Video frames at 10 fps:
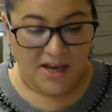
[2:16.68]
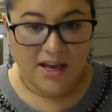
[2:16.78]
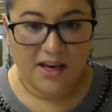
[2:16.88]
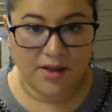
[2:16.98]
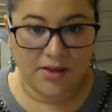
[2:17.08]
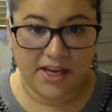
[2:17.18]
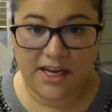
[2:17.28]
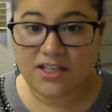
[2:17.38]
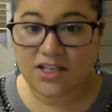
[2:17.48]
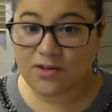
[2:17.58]
Now the key
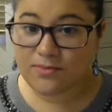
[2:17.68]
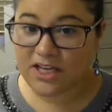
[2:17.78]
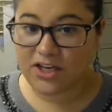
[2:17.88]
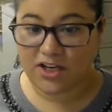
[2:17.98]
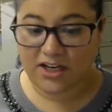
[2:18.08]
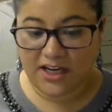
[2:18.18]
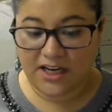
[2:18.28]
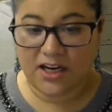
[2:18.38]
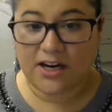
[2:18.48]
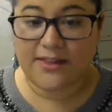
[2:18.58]
terms that you're going to
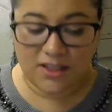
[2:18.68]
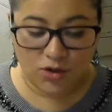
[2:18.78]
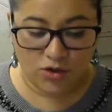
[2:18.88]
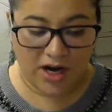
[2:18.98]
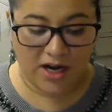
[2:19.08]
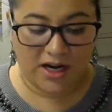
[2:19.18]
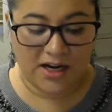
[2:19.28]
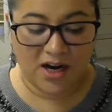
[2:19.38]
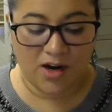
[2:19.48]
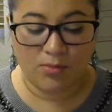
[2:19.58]
hear in this training
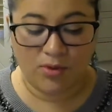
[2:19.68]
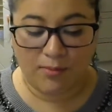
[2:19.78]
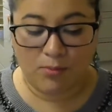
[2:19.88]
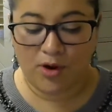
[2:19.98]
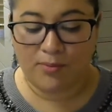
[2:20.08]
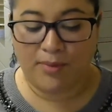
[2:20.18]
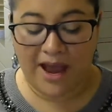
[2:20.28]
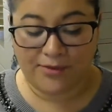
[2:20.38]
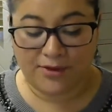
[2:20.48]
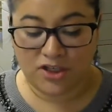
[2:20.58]
are bloodborne
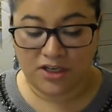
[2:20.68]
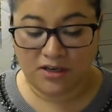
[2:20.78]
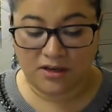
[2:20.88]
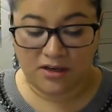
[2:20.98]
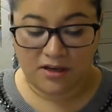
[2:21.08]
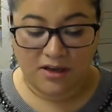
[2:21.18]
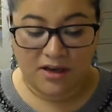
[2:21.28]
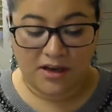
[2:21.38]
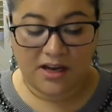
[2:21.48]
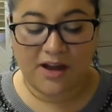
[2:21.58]
pathogen,
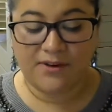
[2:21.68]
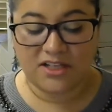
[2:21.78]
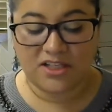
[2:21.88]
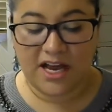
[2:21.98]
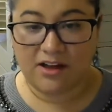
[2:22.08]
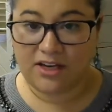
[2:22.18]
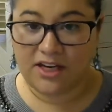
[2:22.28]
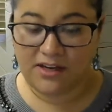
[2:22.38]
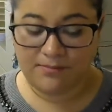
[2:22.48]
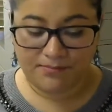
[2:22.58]
confidentiality,